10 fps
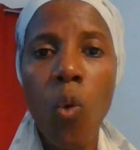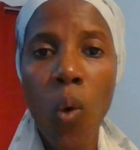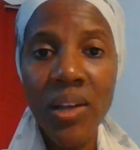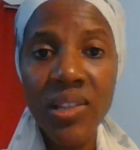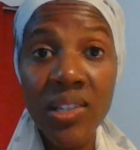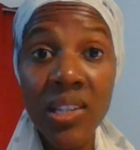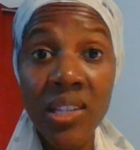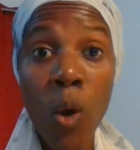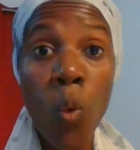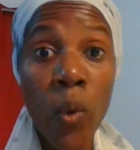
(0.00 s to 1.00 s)
once it is
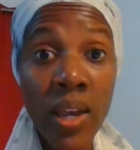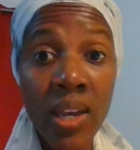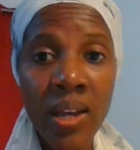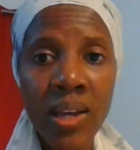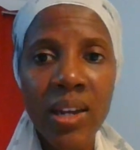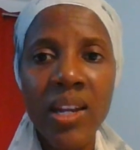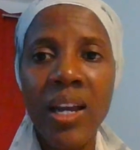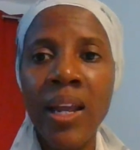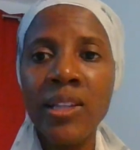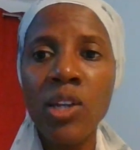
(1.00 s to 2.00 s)
that we
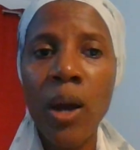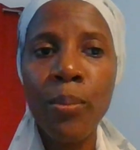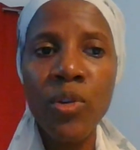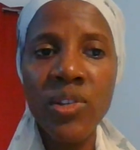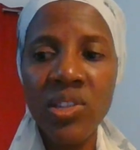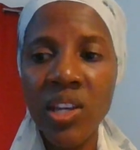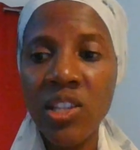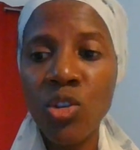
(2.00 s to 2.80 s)
neglect to appreciate,